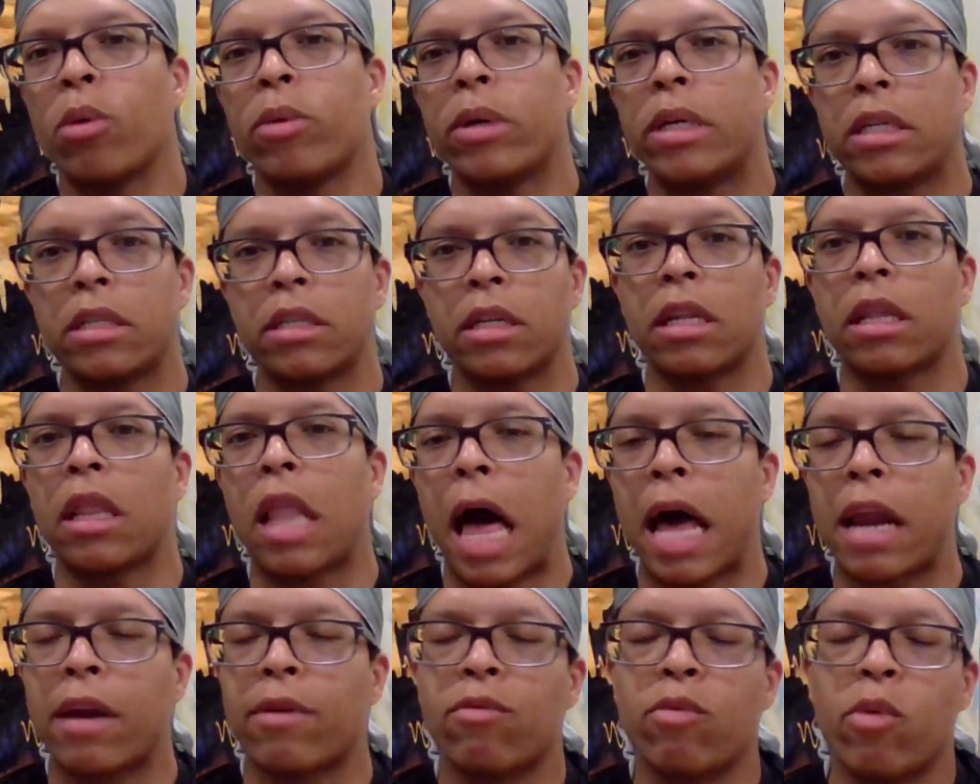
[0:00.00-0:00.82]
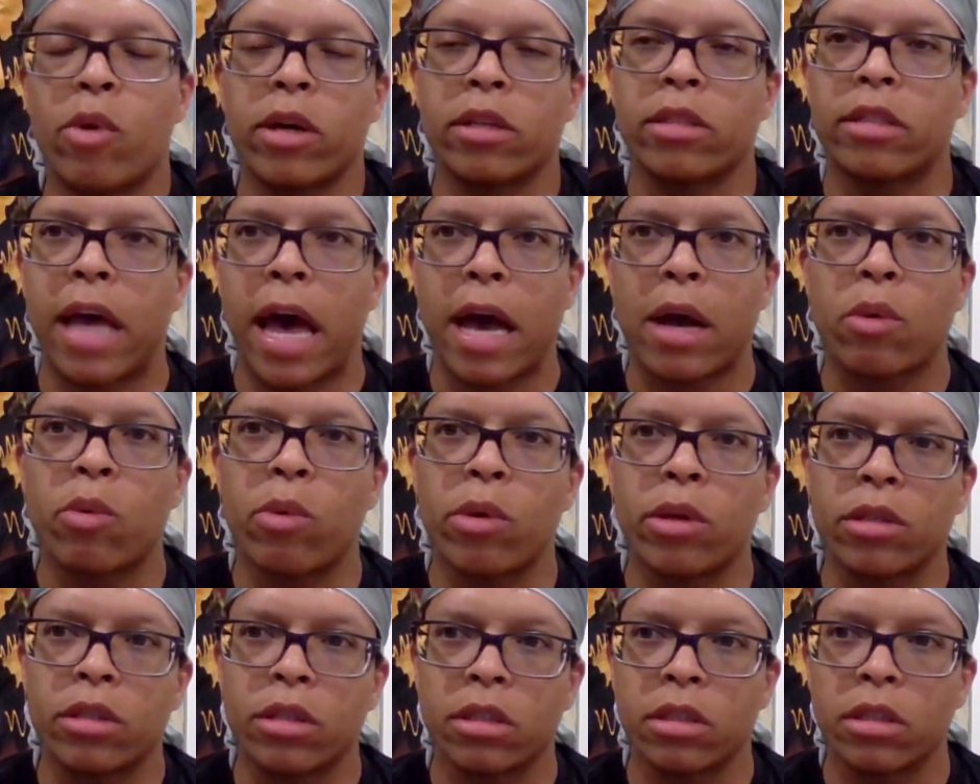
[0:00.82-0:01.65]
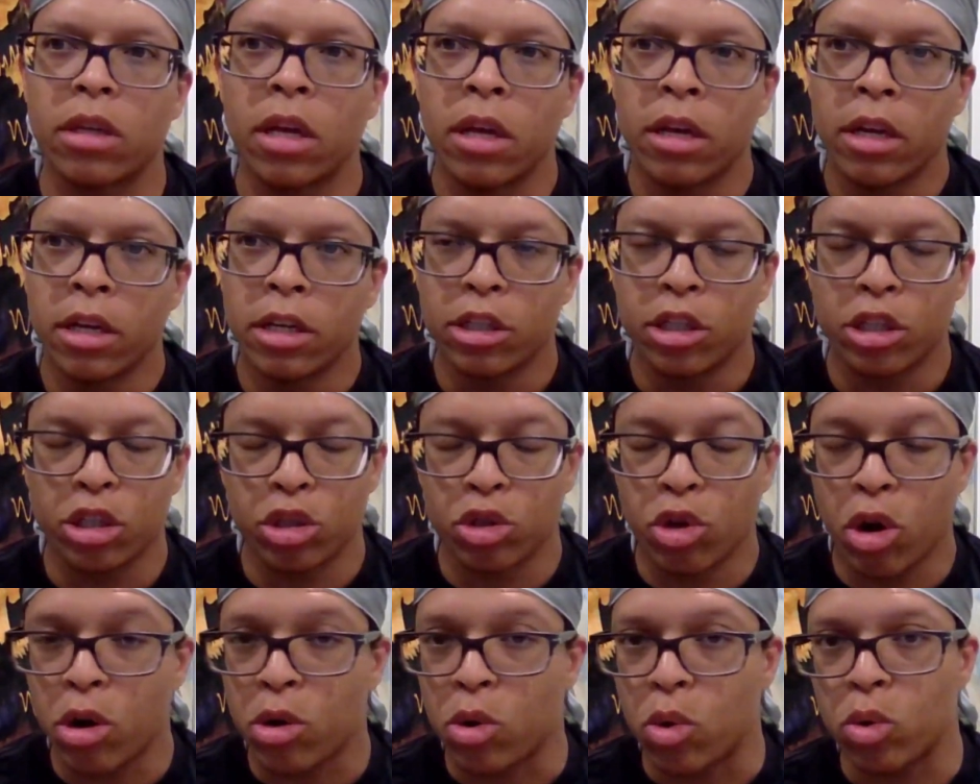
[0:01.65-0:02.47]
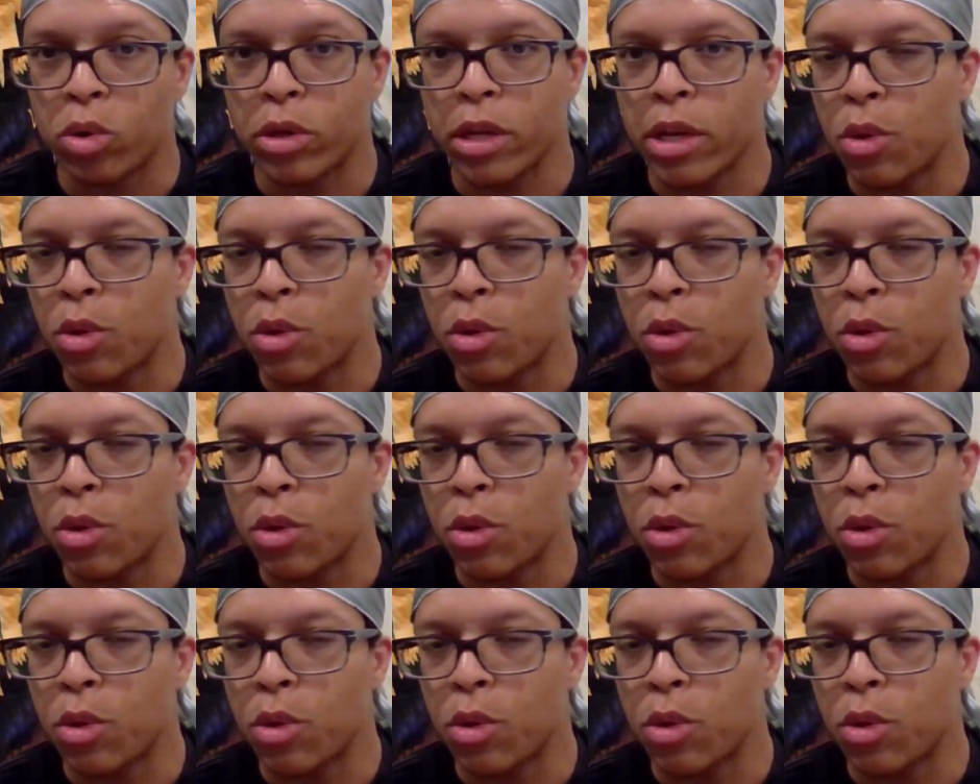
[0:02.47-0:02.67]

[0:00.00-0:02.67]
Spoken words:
which is a lot of where Zach Wilson struggled.